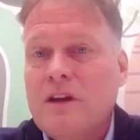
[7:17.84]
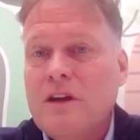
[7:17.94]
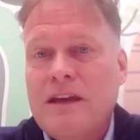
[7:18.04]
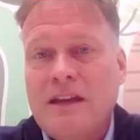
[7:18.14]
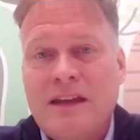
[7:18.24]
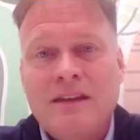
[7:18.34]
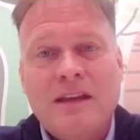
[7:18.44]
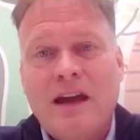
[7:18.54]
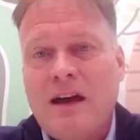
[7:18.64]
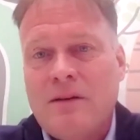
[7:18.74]
In
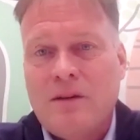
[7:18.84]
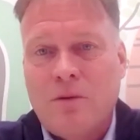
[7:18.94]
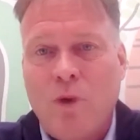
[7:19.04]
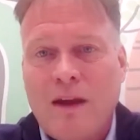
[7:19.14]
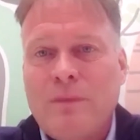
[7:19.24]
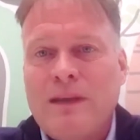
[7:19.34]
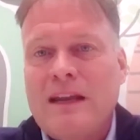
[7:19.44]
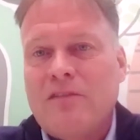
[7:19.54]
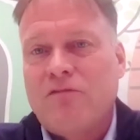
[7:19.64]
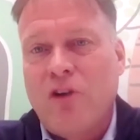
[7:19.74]
India, 1
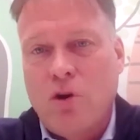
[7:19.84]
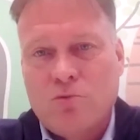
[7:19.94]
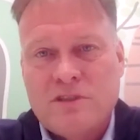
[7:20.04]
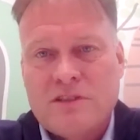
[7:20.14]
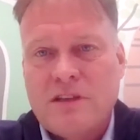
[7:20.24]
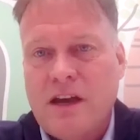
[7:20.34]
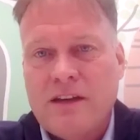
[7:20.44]
billion phones.